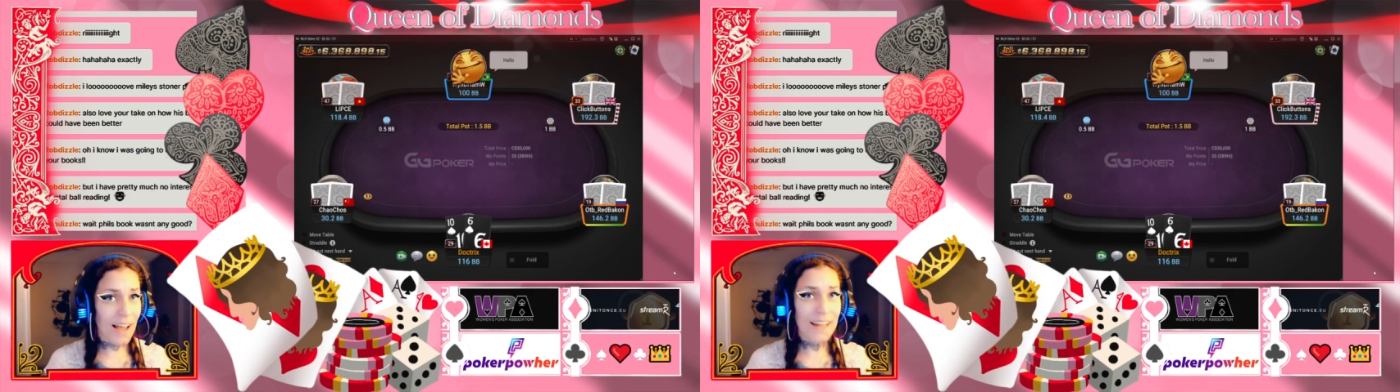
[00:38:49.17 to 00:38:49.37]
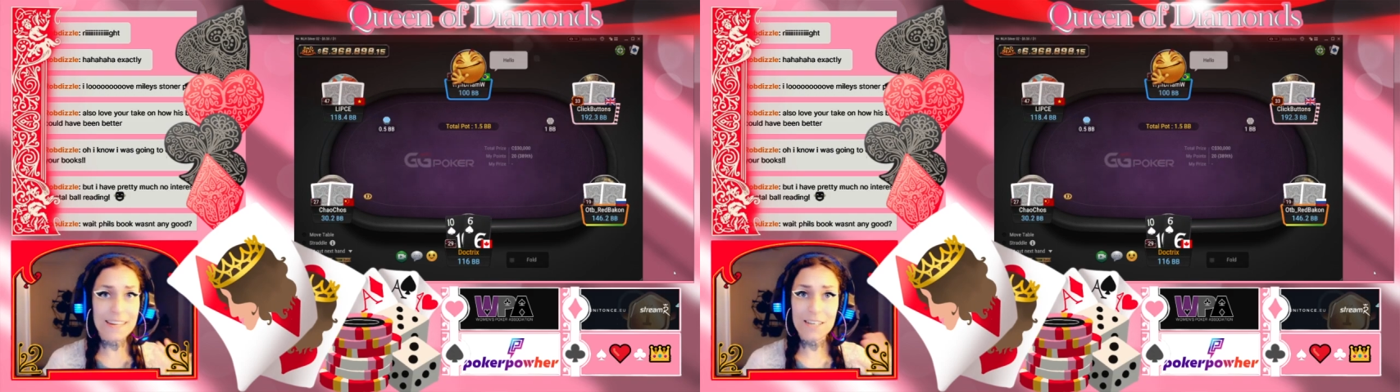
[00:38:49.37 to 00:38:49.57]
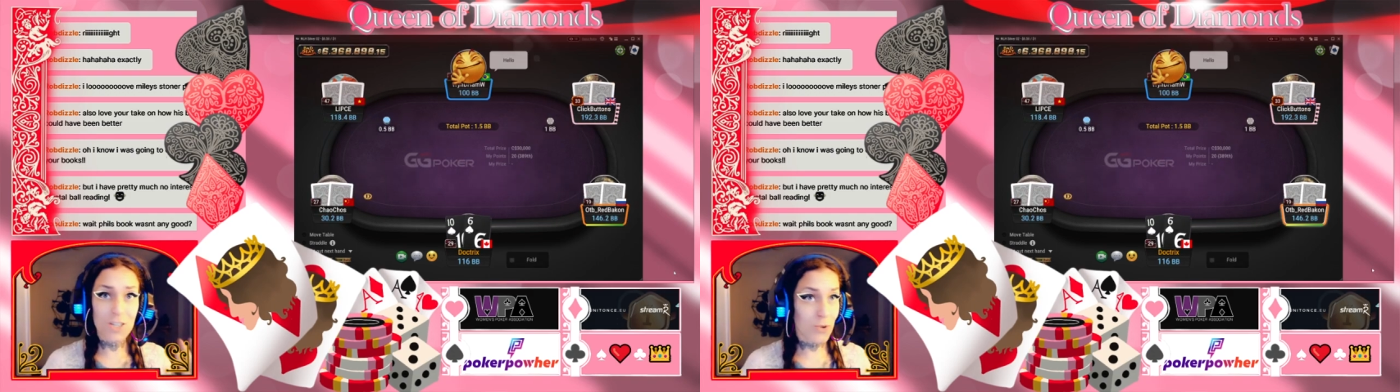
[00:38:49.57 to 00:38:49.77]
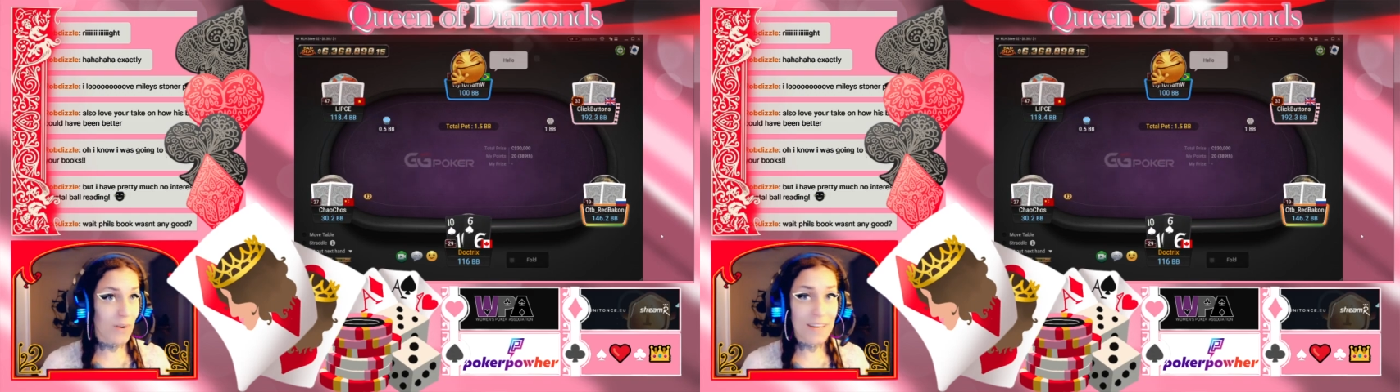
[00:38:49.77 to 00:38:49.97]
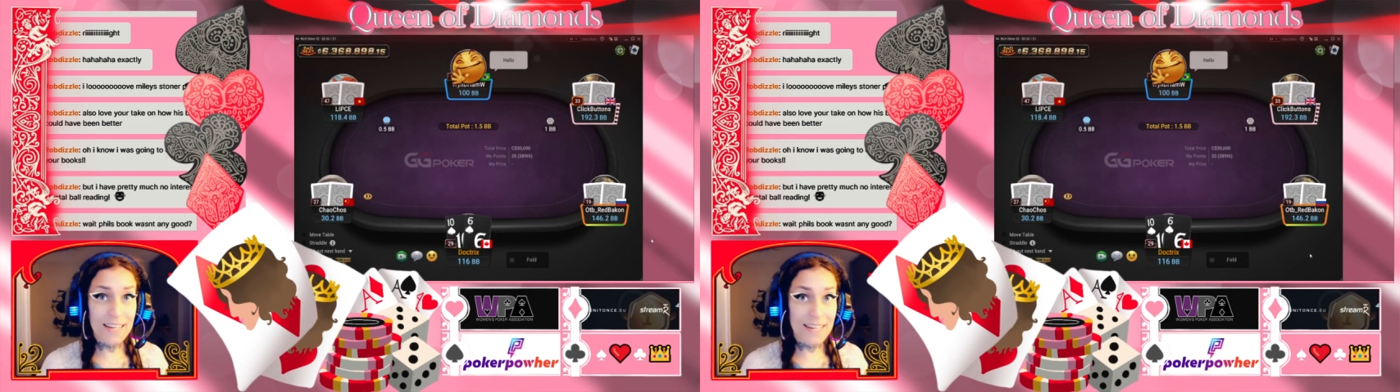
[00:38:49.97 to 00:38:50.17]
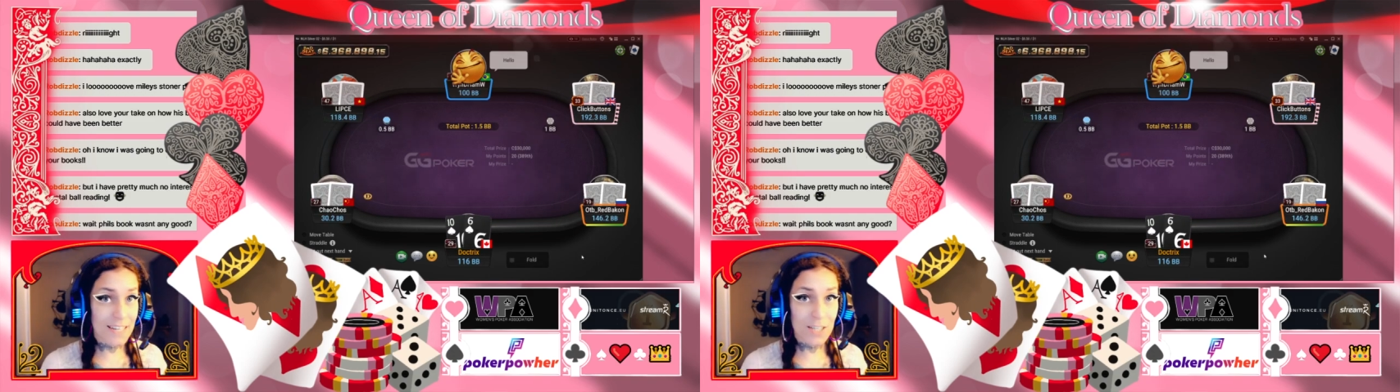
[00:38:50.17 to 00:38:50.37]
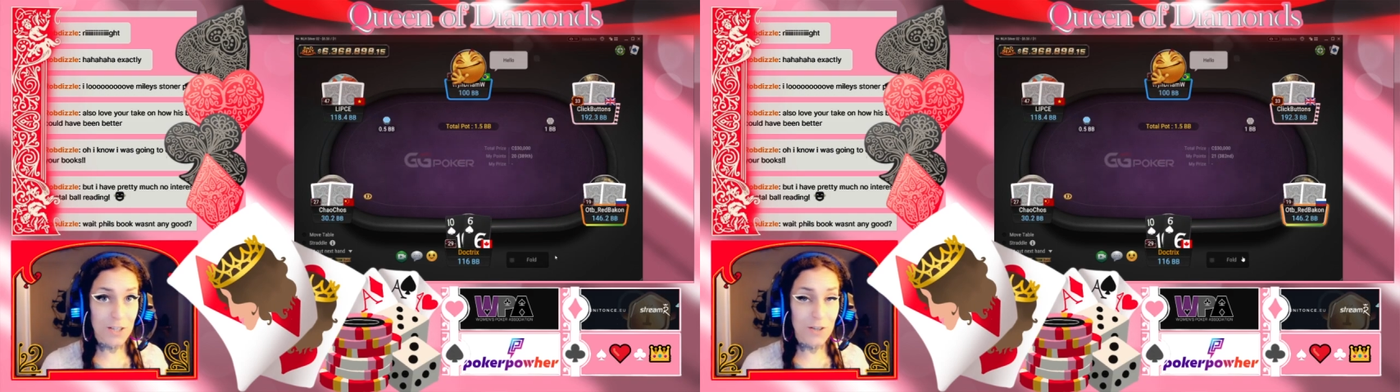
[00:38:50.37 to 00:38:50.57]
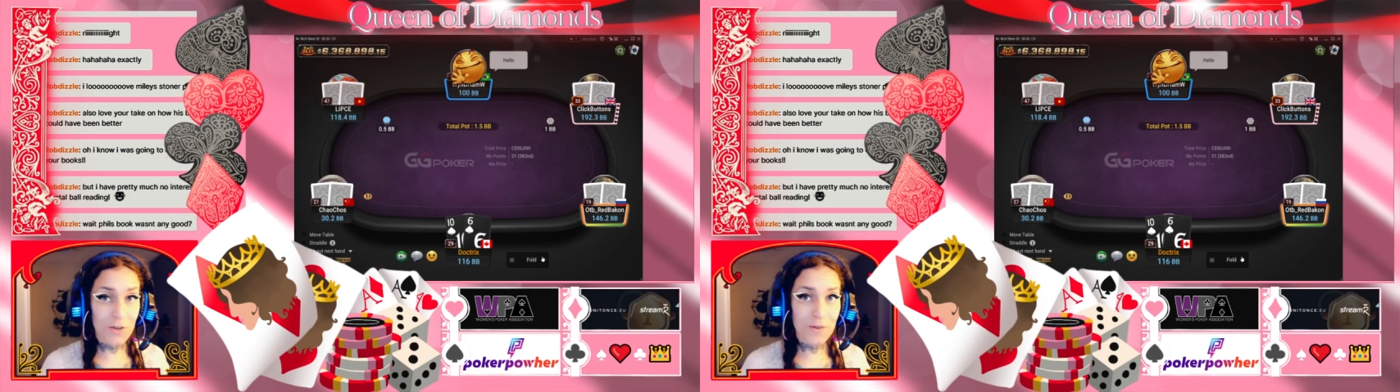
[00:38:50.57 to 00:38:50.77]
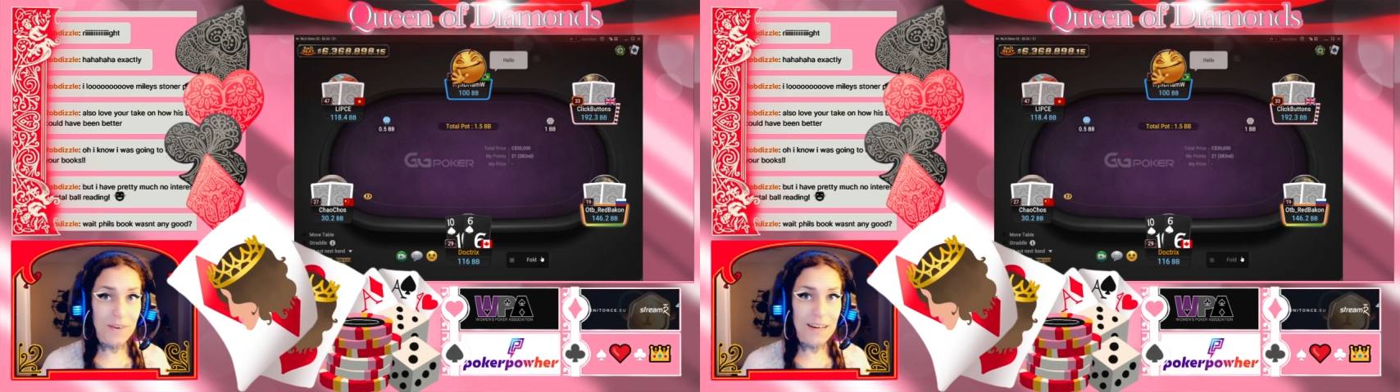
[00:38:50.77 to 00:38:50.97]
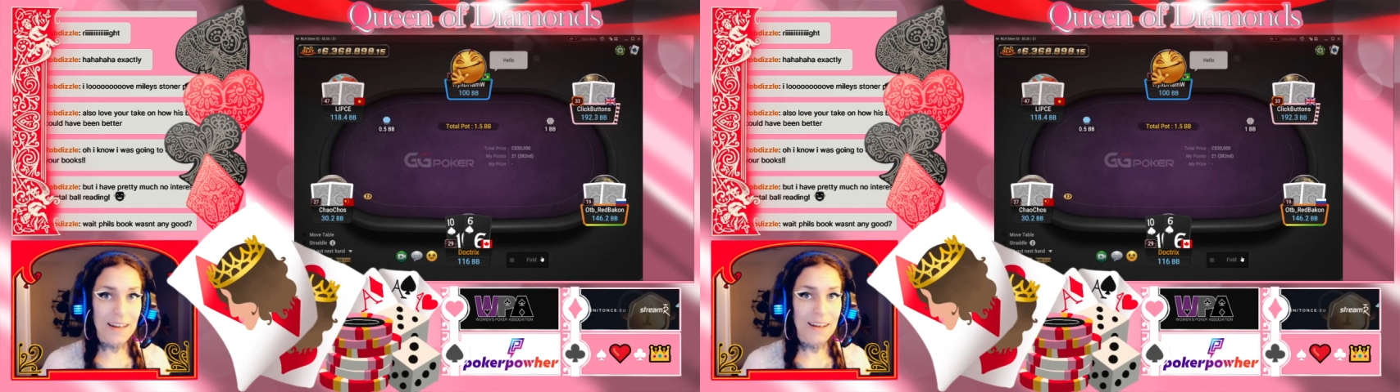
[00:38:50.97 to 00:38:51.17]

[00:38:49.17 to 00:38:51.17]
I enjoyed it too.